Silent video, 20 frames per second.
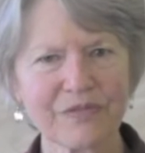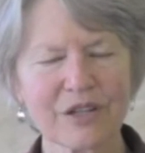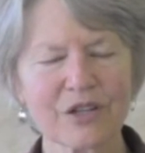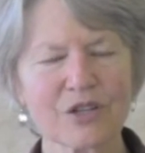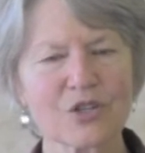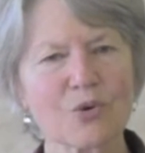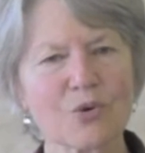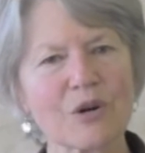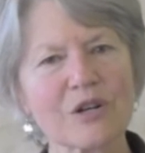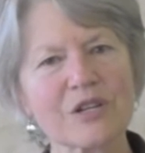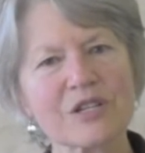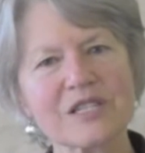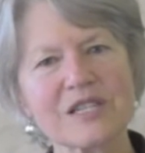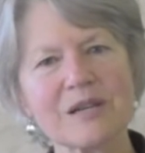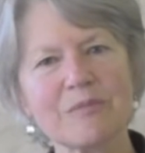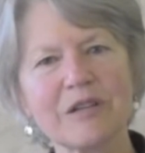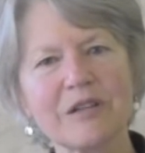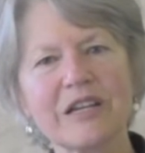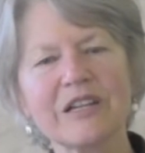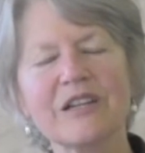toward a
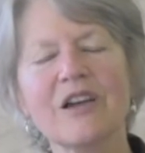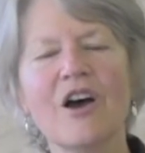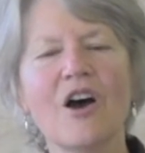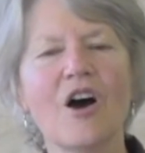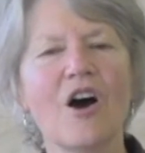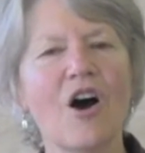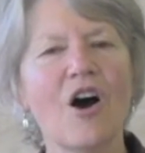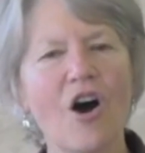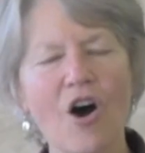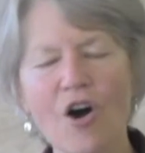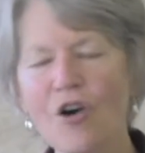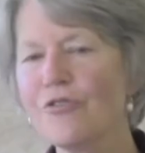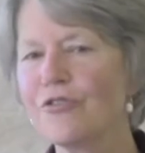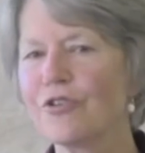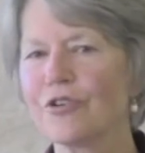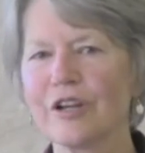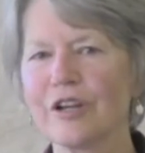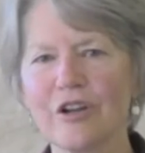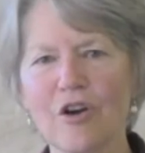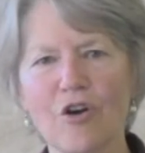sibling
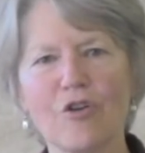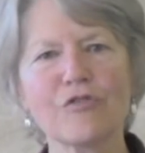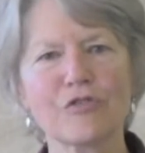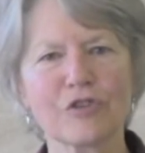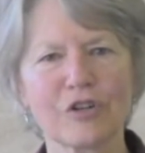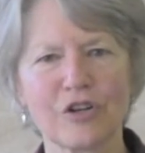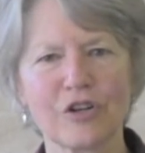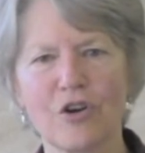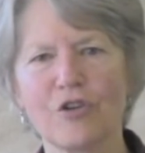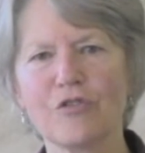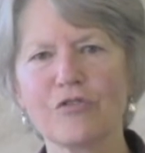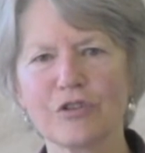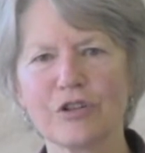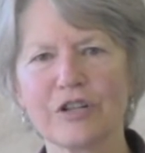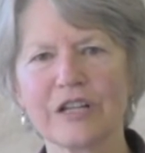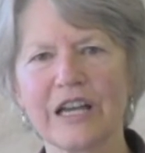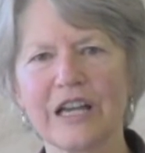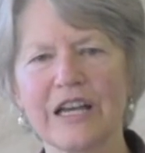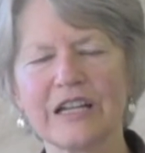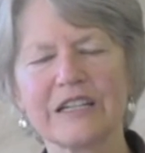over and over and over
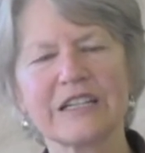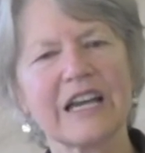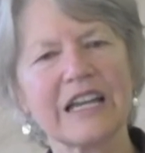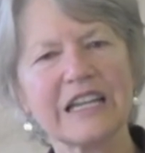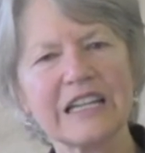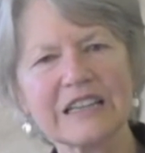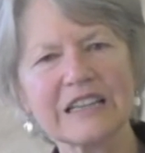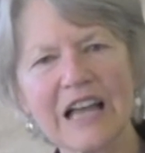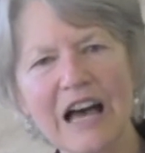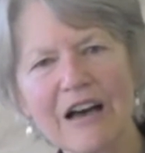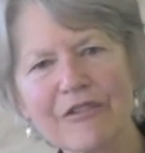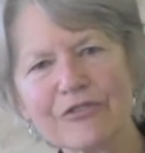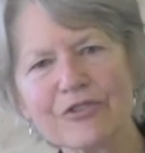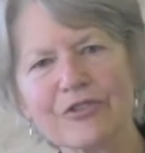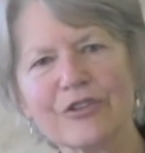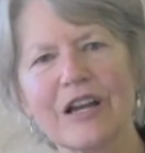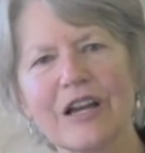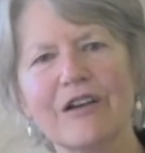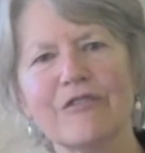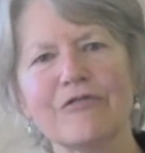again, getting
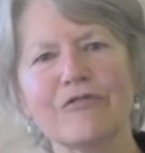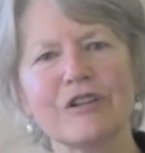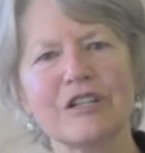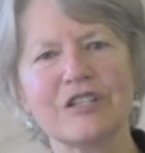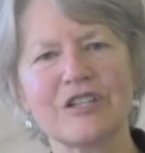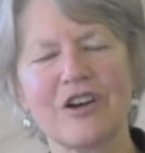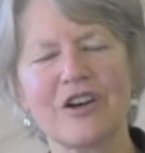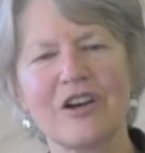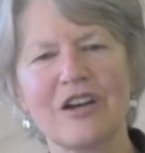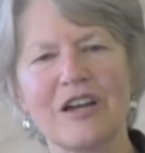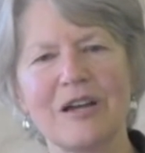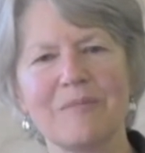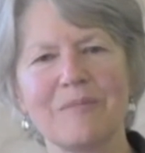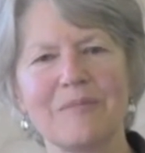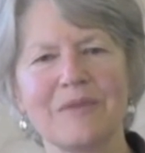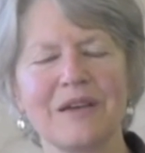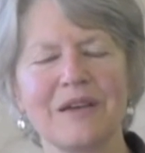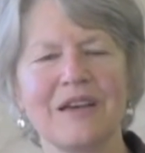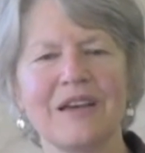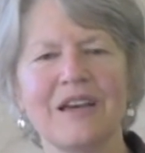laughter every
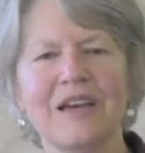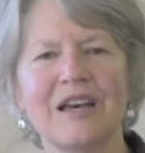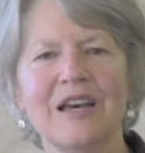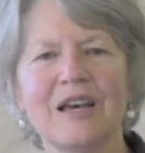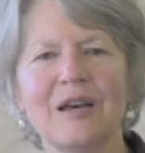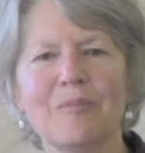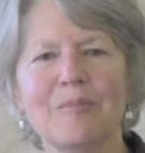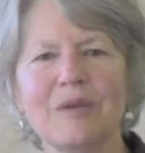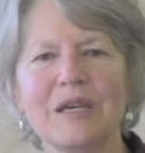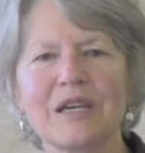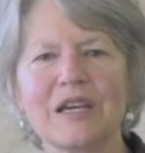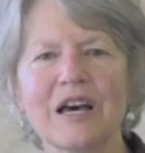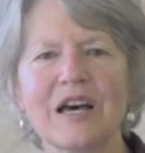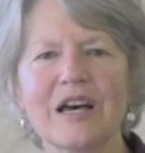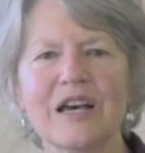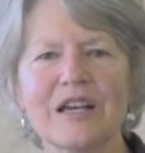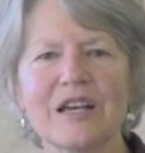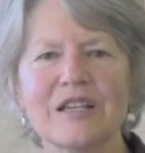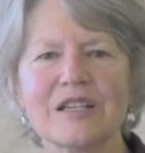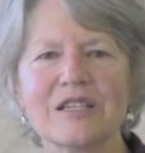time,
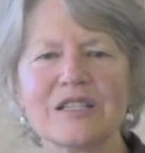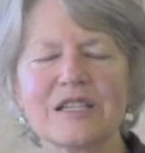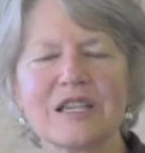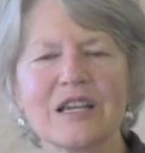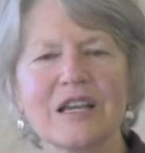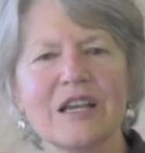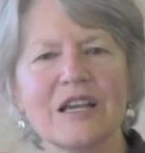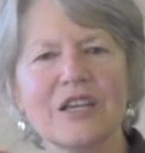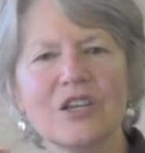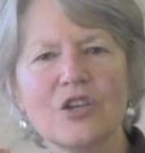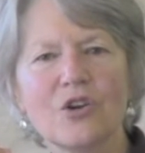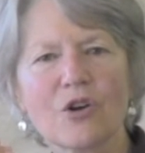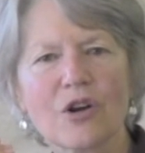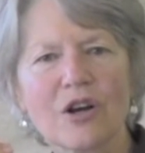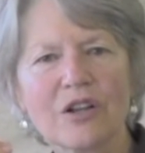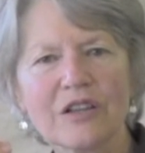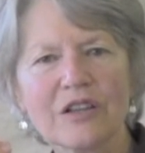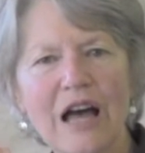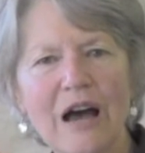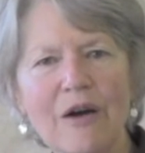because you're
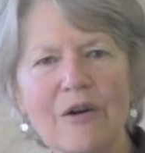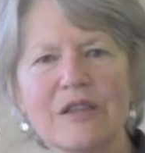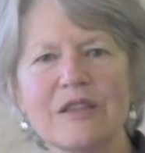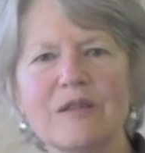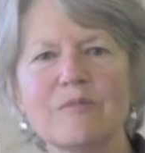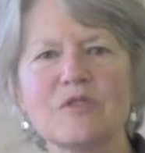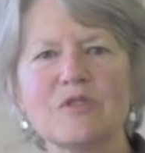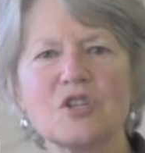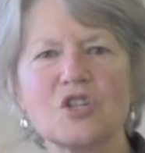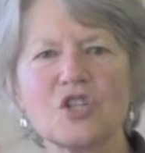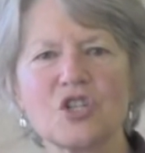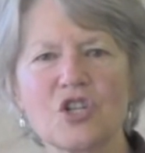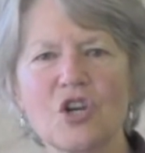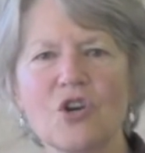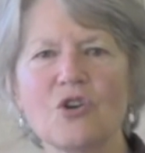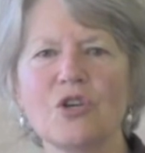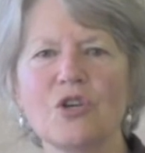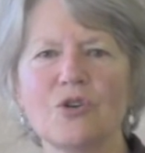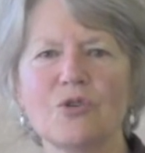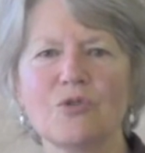allowing them to
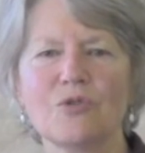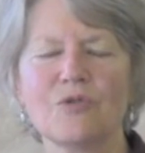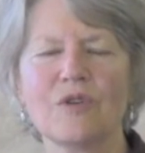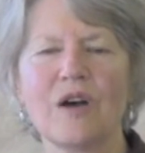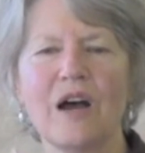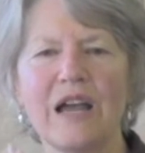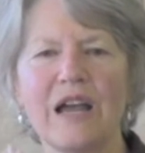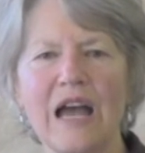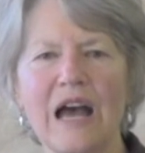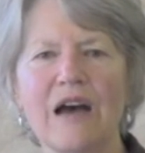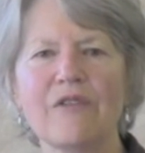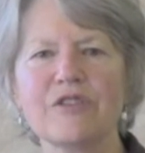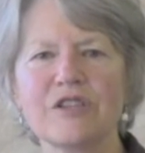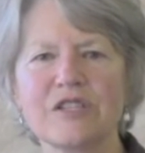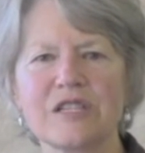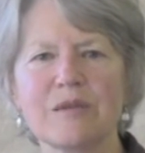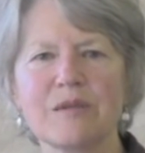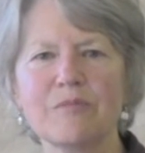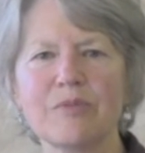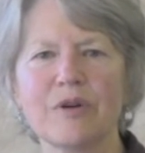show you, I have
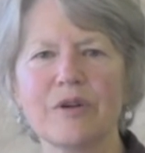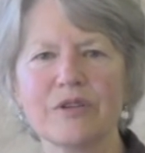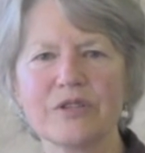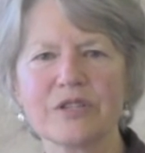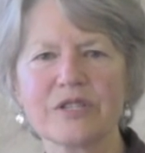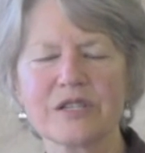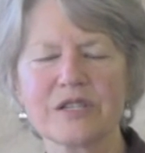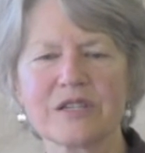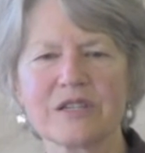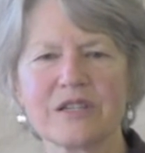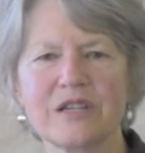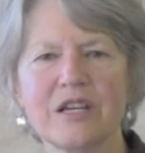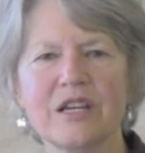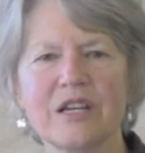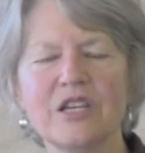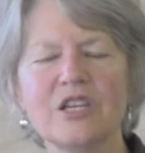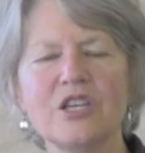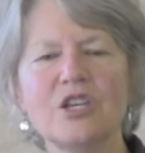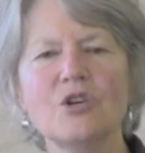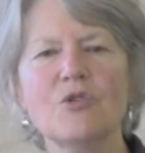this impulse.
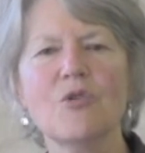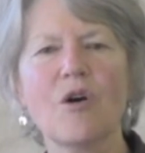You